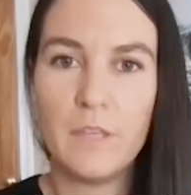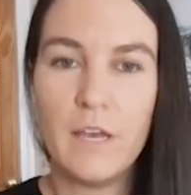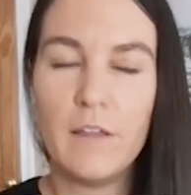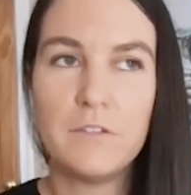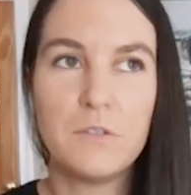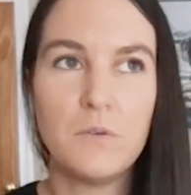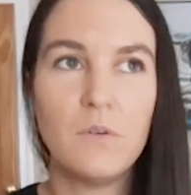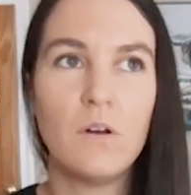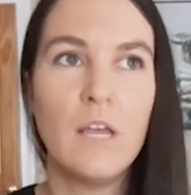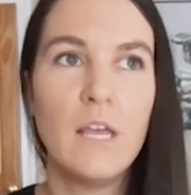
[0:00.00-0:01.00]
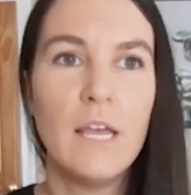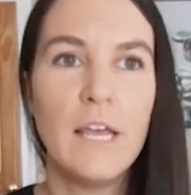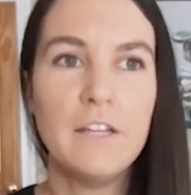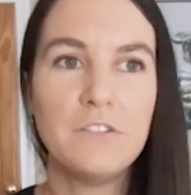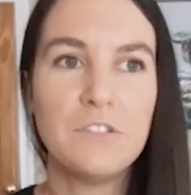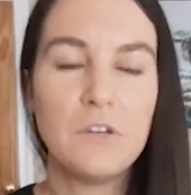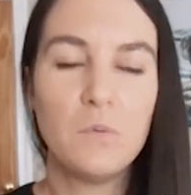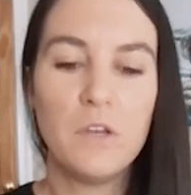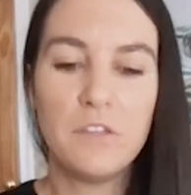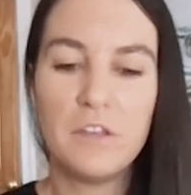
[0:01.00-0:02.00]
yeah, that's cool. And so
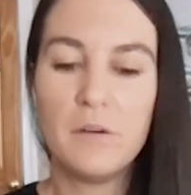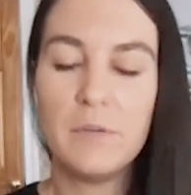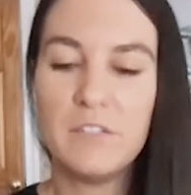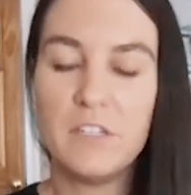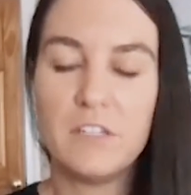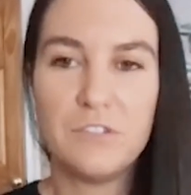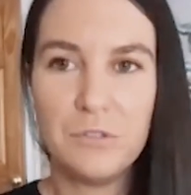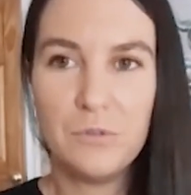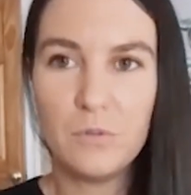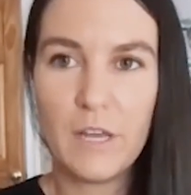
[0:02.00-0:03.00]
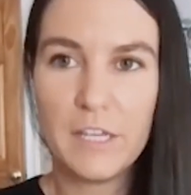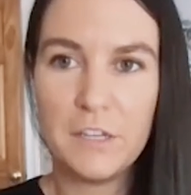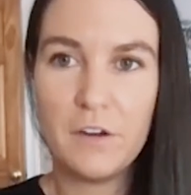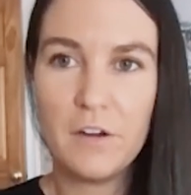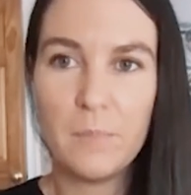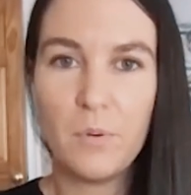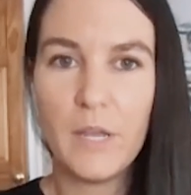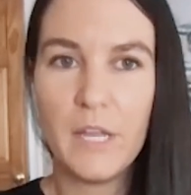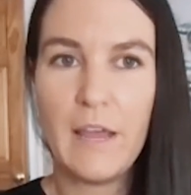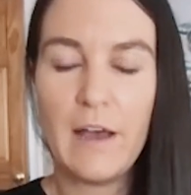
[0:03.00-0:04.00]
with your business too, like you're at a
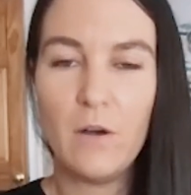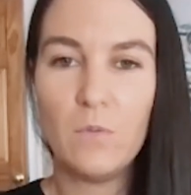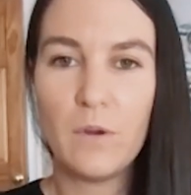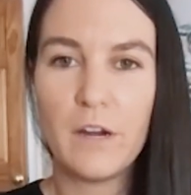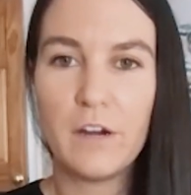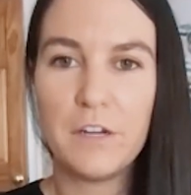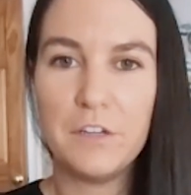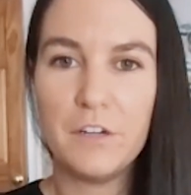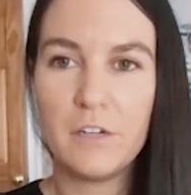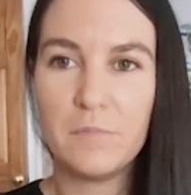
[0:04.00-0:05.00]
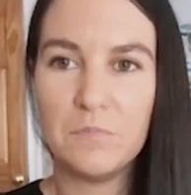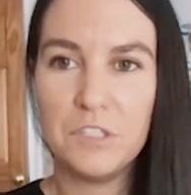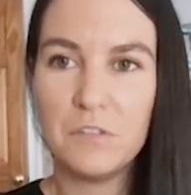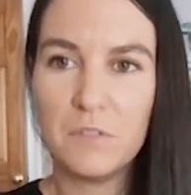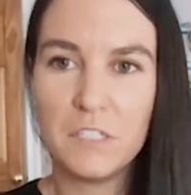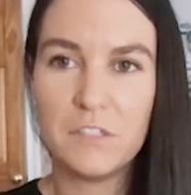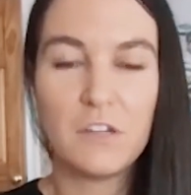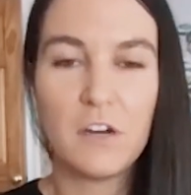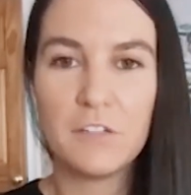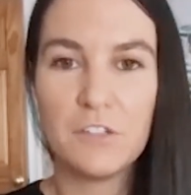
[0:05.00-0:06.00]
point now where you're really
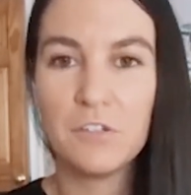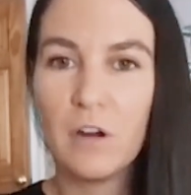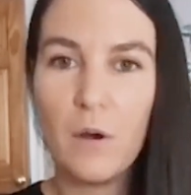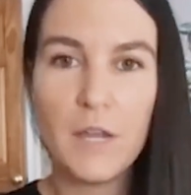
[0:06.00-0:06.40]
starting to grow.